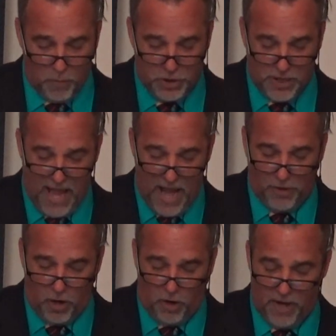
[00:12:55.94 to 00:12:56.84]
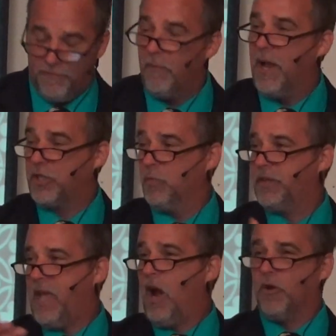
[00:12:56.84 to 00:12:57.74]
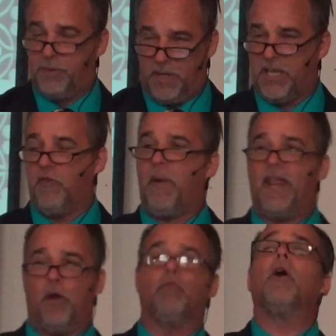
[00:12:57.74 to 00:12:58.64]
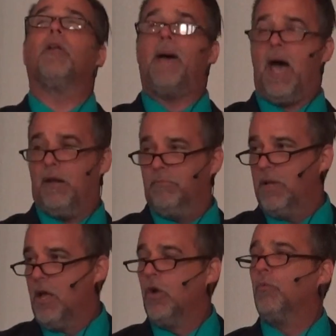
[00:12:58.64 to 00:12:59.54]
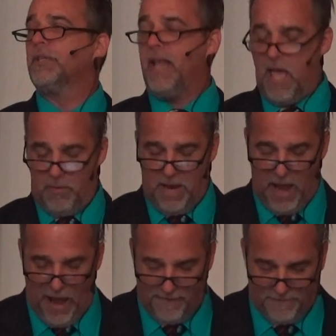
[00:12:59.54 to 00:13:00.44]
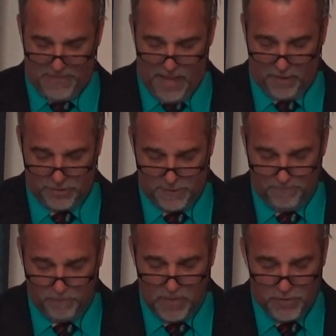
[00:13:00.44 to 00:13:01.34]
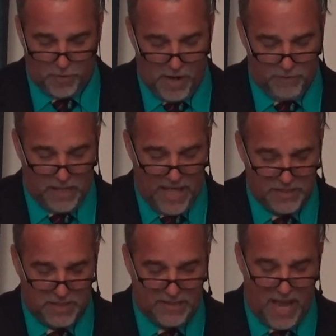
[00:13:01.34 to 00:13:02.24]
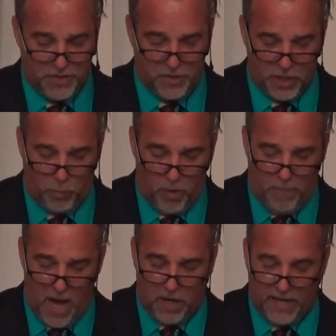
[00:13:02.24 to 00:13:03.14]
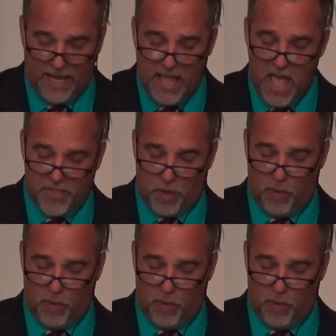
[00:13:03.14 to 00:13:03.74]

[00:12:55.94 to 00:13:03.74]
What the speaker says: we should handle our information with care, because everybody that wrote about them was an enemy of them. So nevertheless, the Sadducees were apparently the